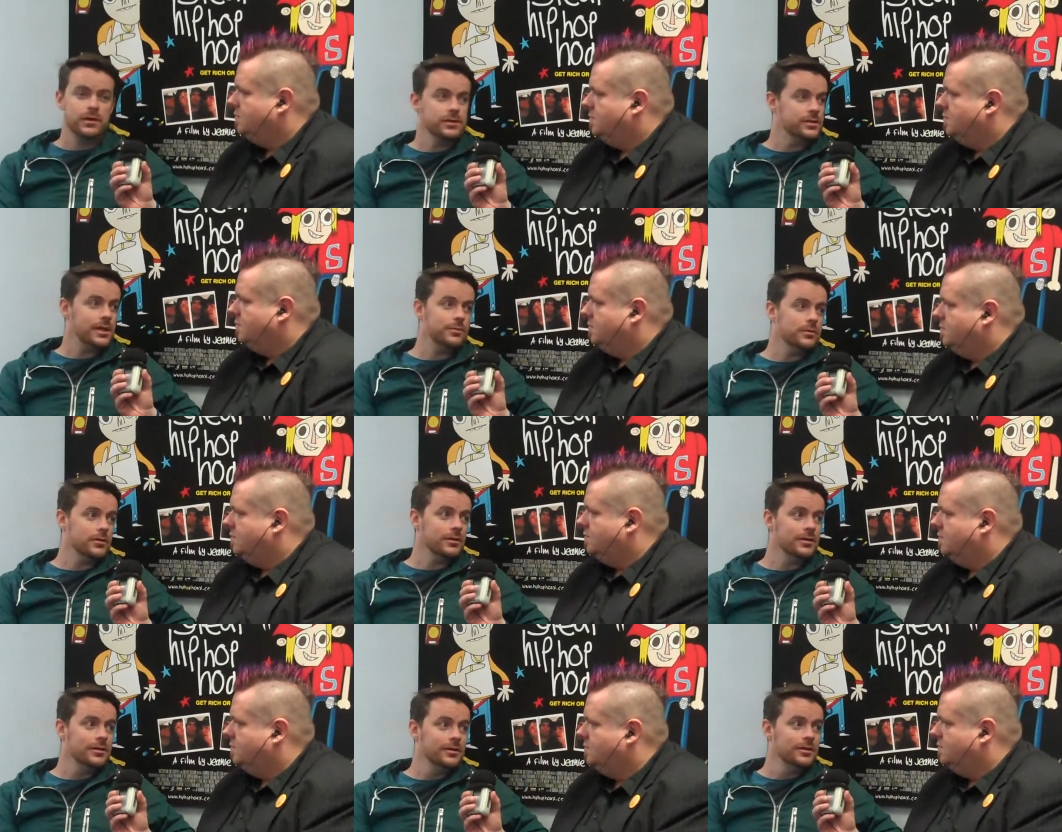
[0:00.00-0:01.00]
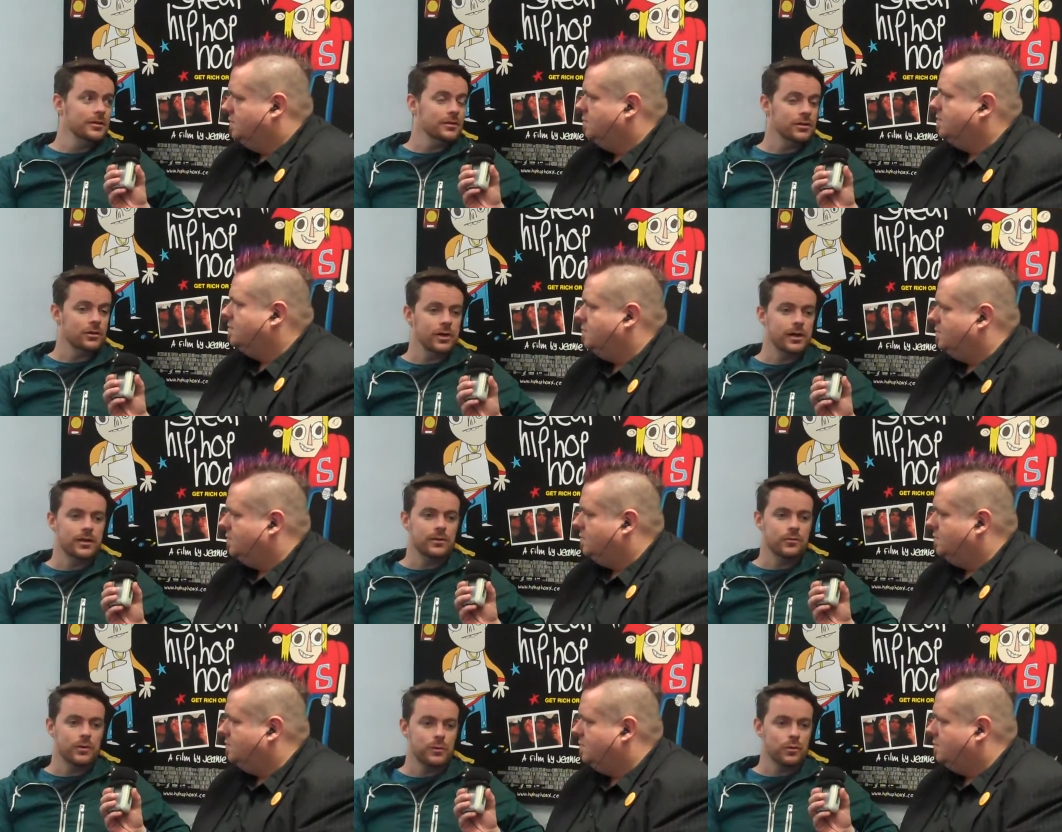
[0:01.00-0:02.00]
Speaker 1: us separately, you know. And
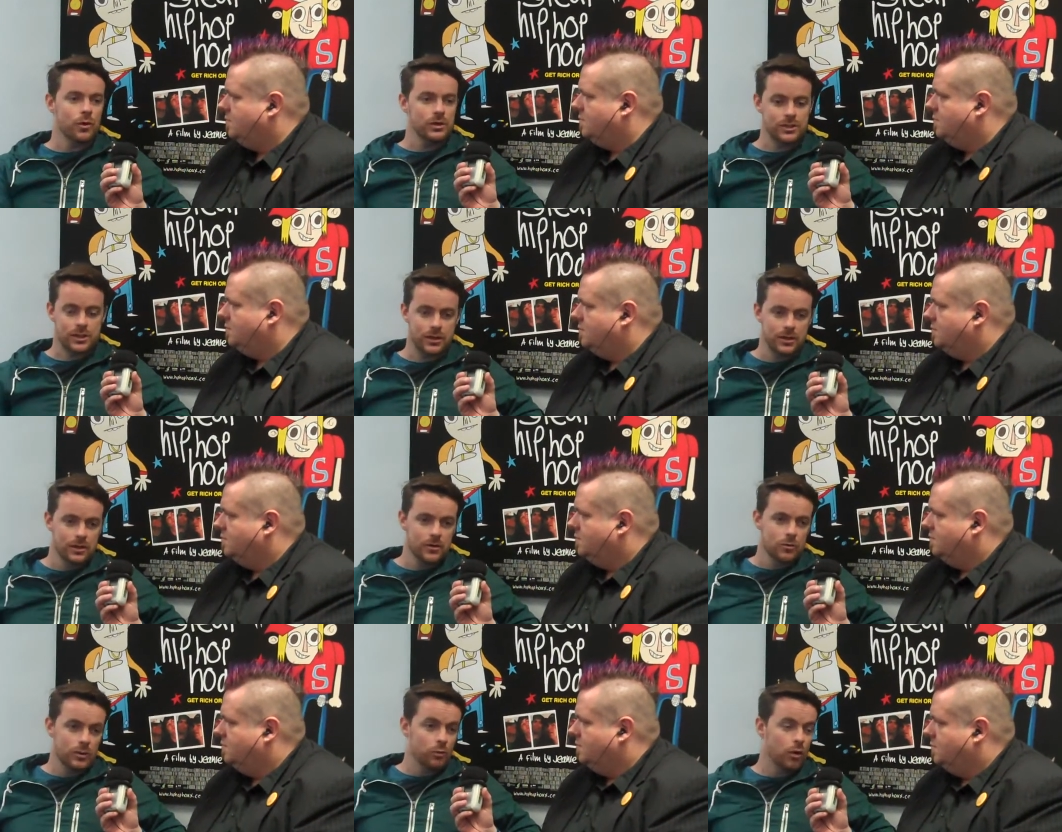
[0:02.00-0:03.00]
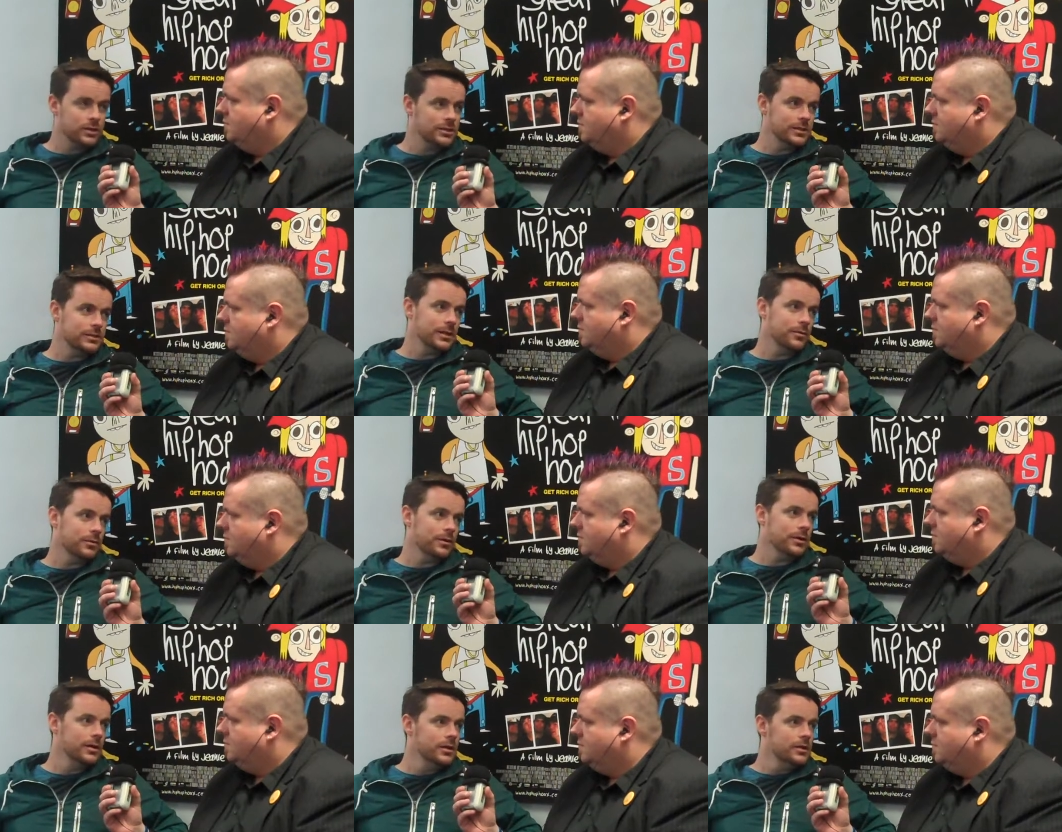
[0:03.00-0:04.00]
when we watched it, we watched it separately.
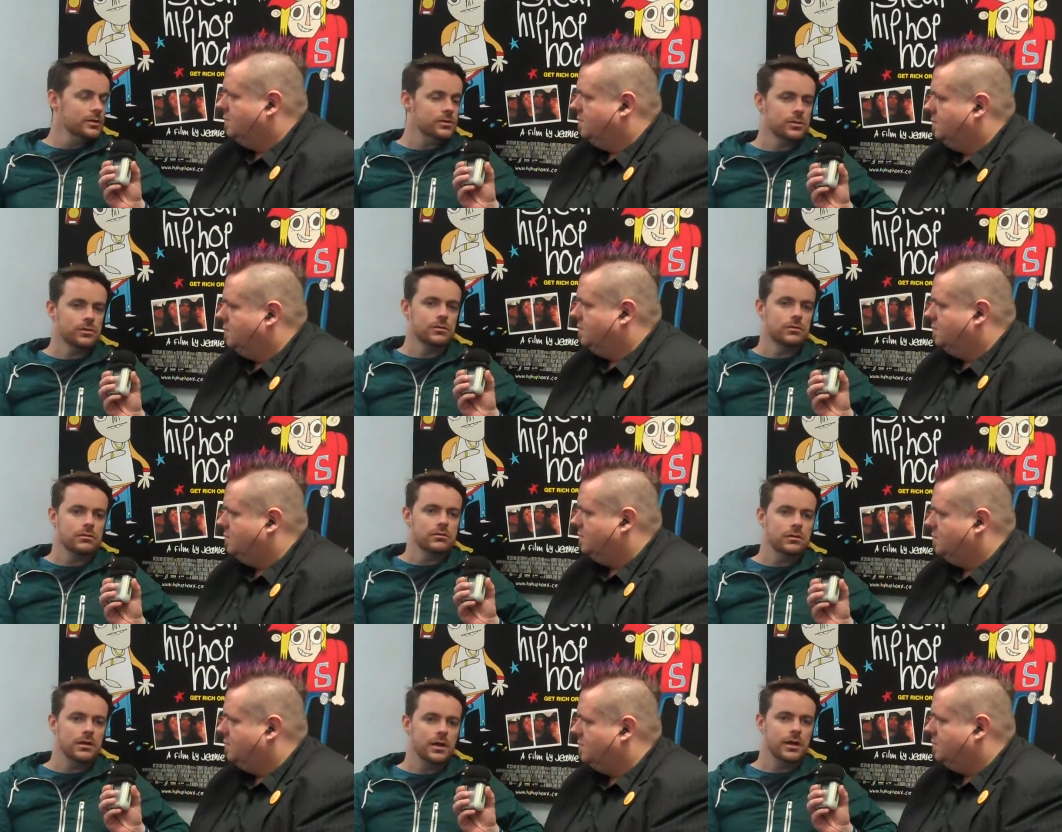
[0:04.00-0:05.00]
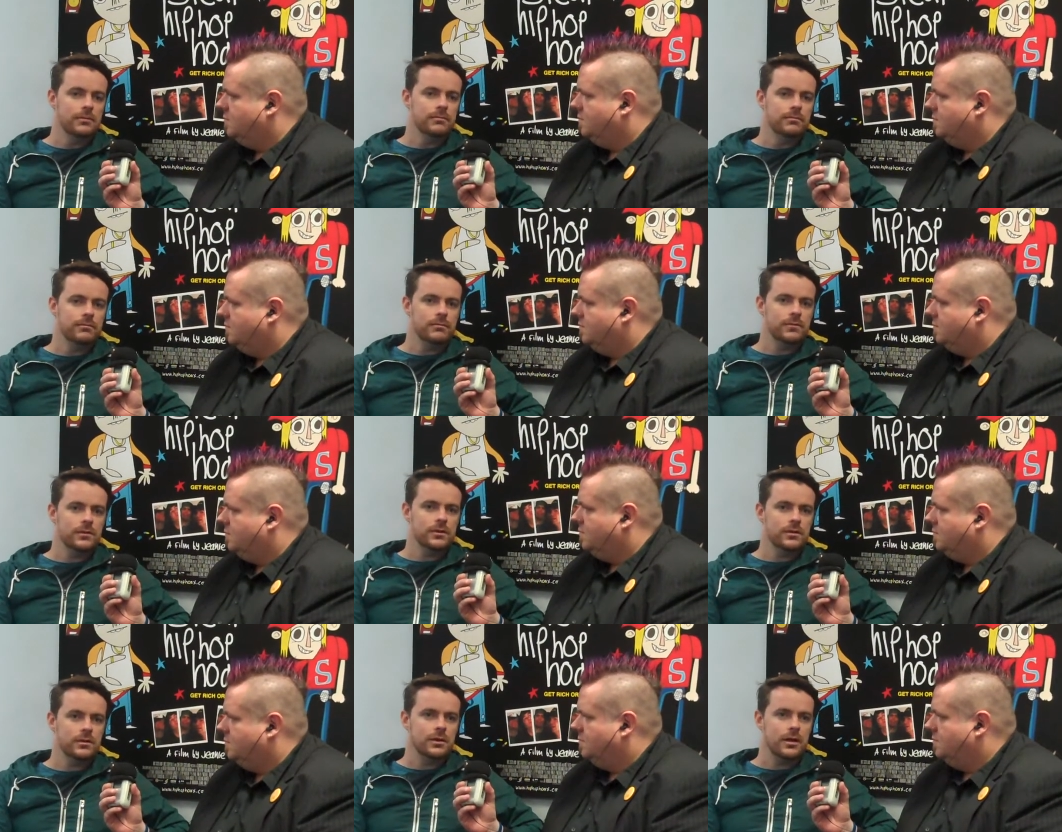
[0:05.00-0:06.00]
So um,
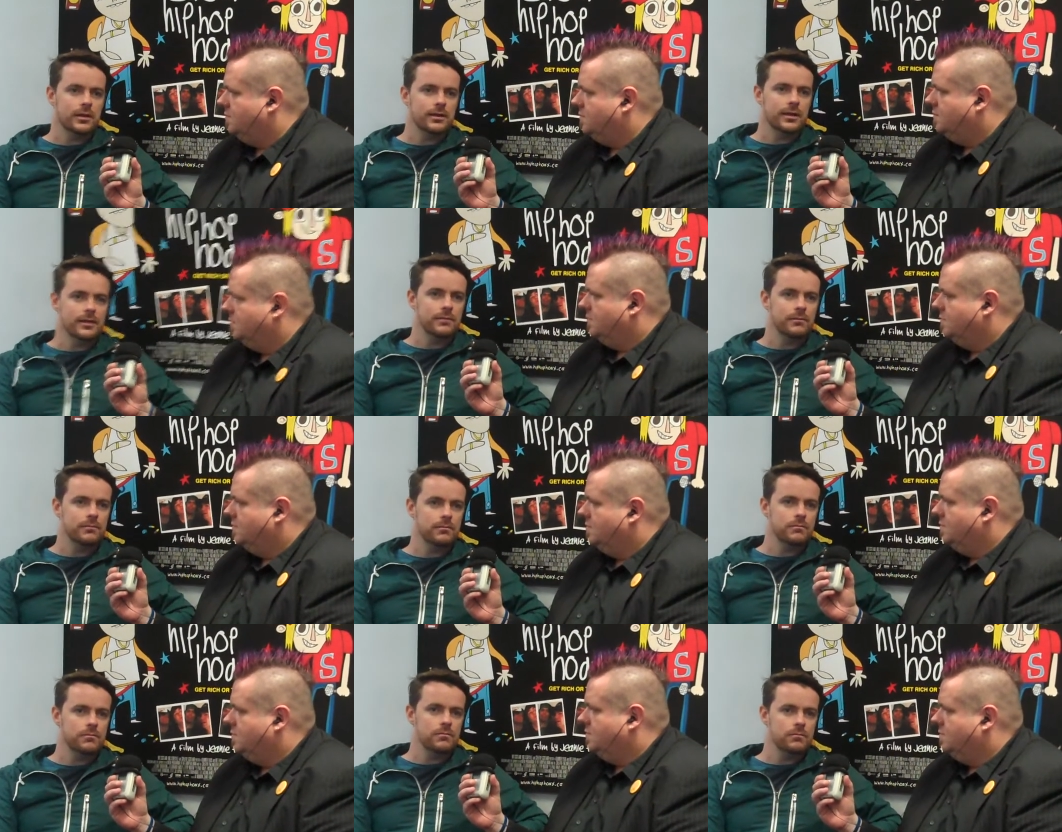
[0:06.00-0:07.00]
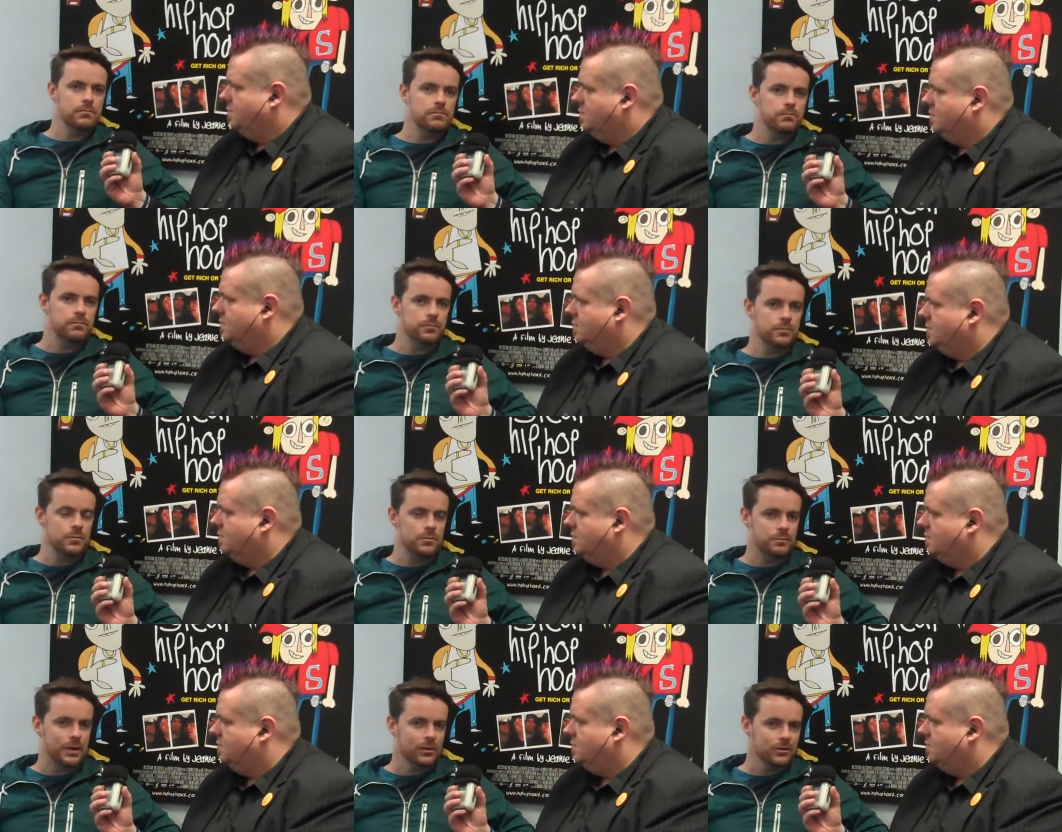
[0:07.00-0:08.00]
I think
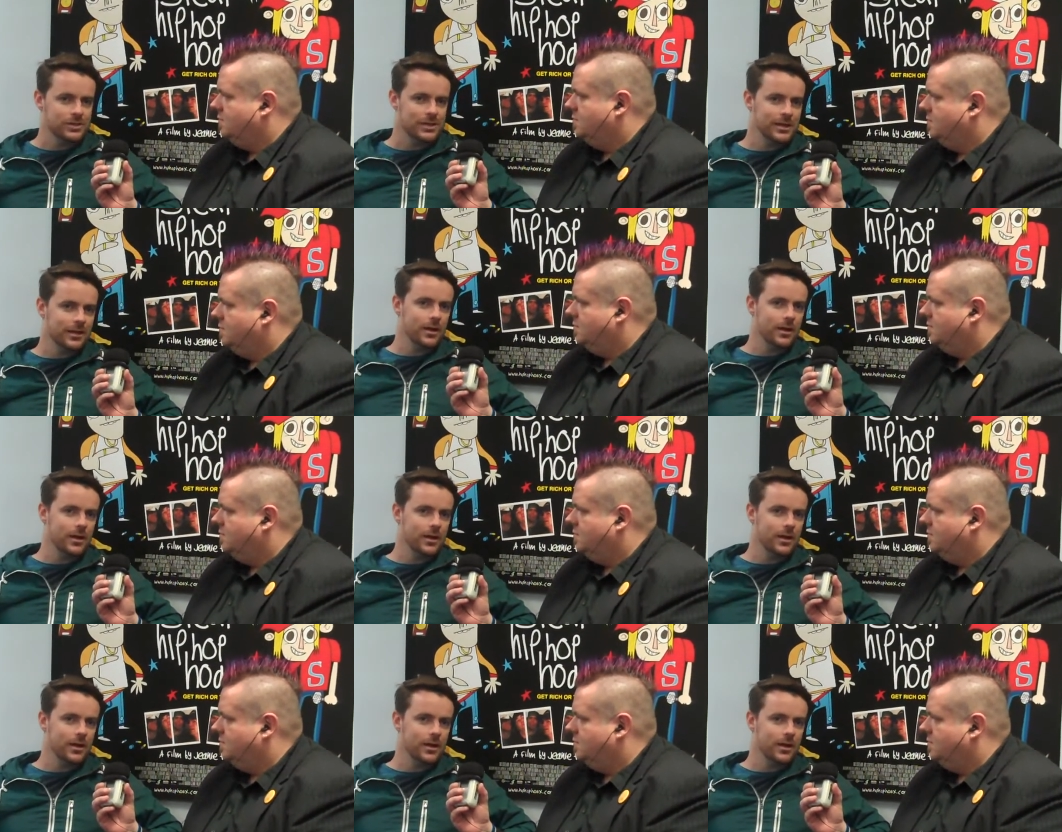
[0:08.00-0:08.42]
Bill seeing